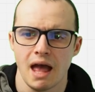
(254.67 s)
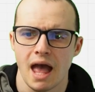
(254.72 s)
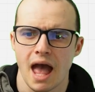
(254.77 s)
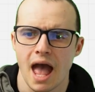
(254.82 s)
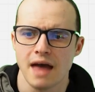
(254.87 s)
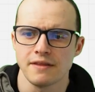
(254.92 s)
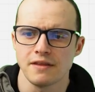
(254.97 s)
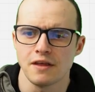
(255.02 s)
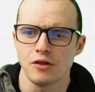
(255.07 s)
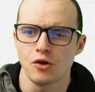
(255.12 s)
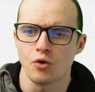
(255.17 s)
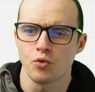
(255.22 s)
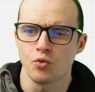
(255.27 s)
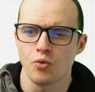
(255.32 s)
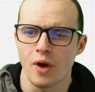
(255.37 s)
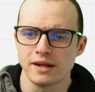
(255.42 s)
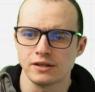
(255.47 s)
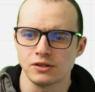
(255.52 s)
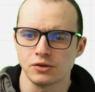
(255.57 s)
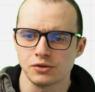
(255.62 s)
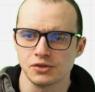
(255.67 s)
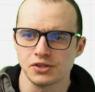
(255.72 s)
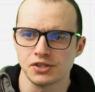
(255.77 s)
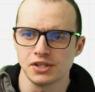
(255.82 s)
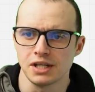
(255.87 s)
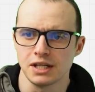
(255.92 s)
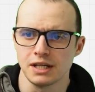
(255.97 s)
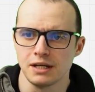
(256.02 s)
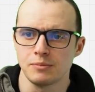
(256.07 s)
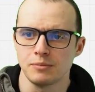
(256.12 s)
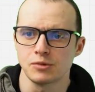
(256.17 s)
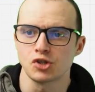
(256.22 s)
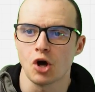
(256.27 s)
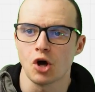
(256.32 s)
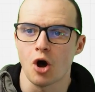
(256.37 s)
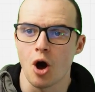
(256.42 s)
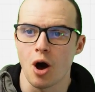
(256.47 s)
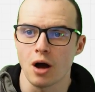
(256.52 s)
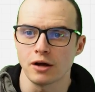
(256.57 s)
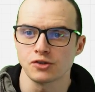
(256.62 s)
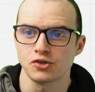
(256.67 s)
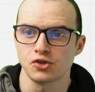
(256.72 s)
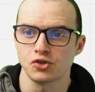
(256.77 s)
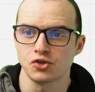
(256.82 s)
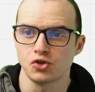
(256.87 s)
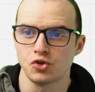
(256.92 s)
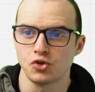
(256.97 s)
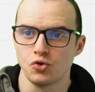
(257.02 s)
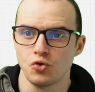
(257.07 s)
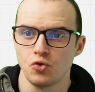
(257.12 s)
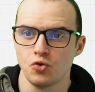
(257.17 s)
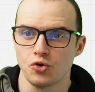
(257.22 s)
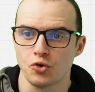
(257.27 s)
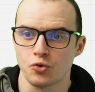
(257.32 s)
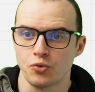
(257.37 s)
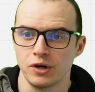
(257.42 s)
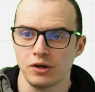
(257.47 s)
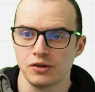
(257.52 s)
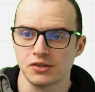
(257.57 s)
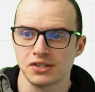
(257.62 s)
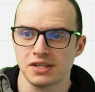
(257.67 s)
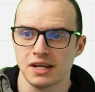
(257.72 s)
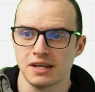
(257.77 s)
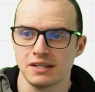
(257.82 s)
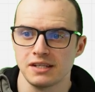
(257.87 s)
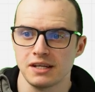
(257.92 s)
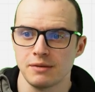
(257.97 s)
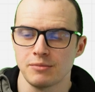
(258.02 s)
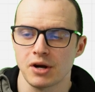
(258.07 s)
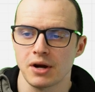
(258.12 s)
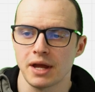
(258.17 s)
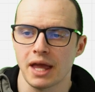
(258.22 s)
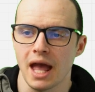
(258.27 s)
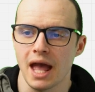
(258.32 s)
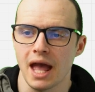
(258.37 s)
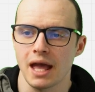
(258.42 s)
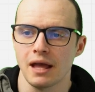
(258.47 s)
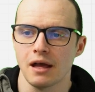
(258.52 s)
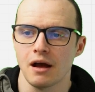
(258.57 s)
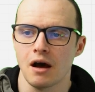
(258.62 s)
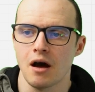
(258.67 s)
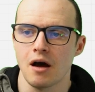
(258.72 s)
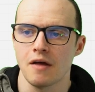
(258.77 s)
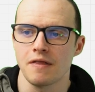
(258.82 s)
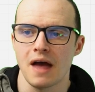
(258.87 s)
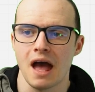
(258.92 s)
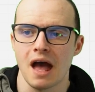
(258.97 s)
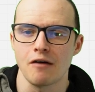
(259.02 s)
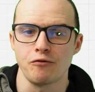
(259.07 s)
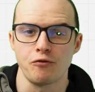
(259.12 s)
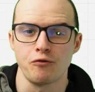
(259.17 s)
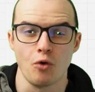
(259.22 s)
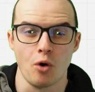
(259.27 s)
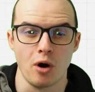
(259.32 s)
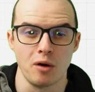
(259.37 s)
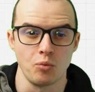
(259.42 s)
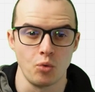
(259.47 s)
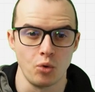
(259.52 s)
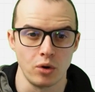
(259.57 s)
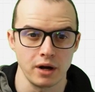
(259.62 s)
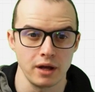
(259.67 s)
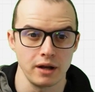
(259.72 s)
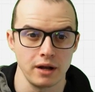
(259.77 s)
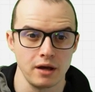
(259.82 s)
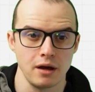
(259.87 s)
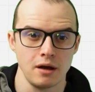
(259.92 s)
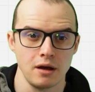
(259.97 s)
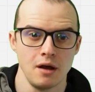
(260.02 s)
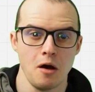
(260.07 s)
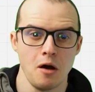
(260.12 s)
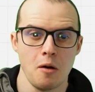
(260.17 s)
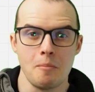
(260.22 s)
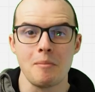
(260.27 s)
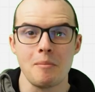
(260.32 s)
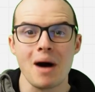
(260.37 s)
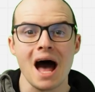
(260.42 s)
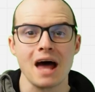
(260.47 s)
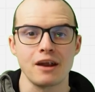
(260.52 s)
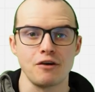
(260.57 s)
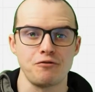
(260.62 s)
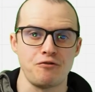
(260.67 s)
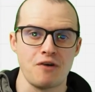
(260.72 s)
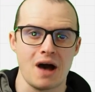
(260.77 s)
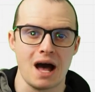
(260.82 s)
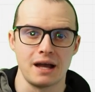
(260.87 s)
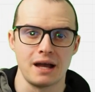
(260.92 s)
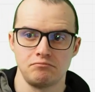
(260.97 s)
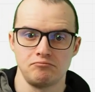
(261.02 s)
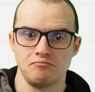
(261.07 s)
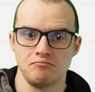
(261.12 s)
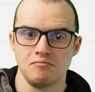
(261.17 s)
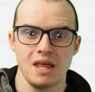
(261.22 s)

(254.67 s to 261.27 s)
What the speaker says: And then the rentals team talks to the real estate team. They're like, hey, that form, we're going to modify it.